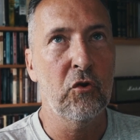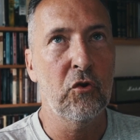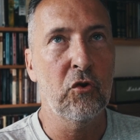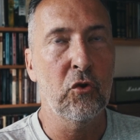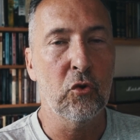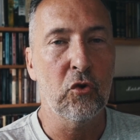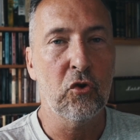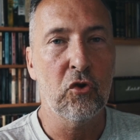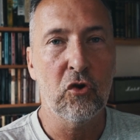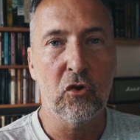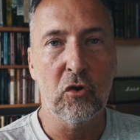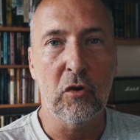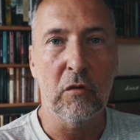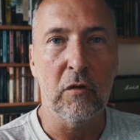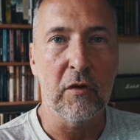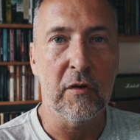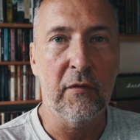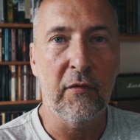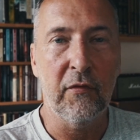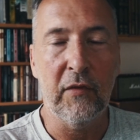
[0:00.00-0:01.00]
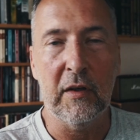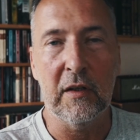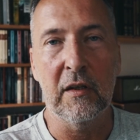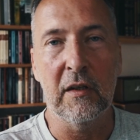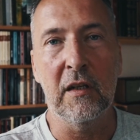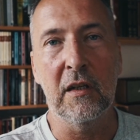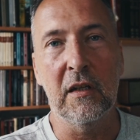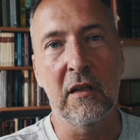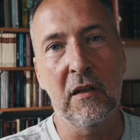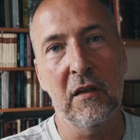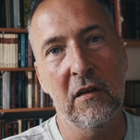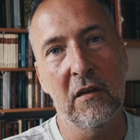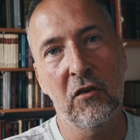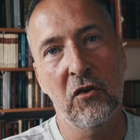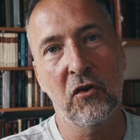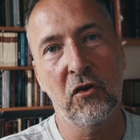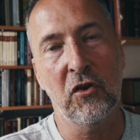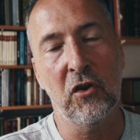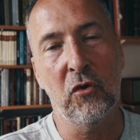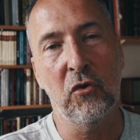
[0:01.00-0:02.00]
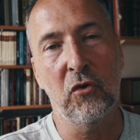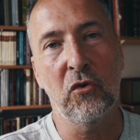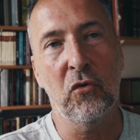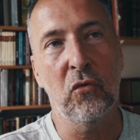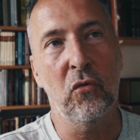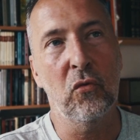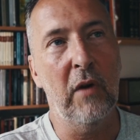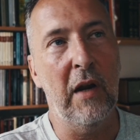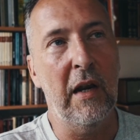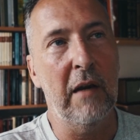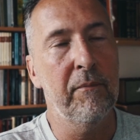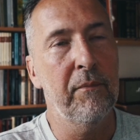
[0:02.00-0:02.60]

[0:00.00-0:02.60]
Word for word: George Soros funded social